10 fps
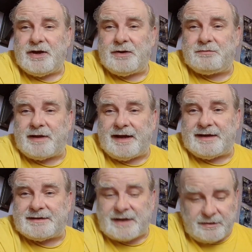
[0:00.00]
who
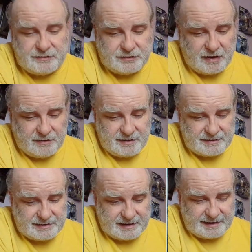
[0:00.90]
plays
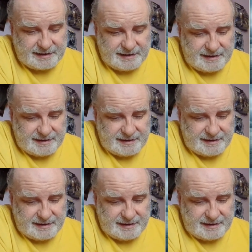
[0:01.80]
Dorothy.